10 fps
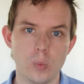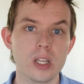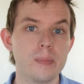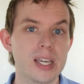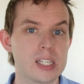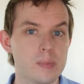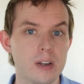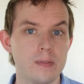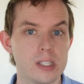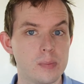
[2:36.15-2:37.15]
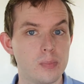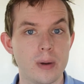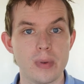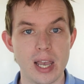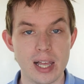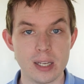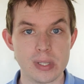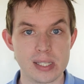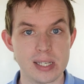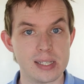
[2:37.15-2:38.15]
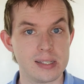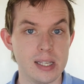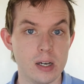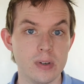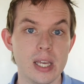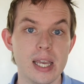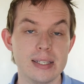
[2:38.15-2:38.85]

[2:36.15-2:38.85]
One of the biggest benefits of Premiere Elements in itself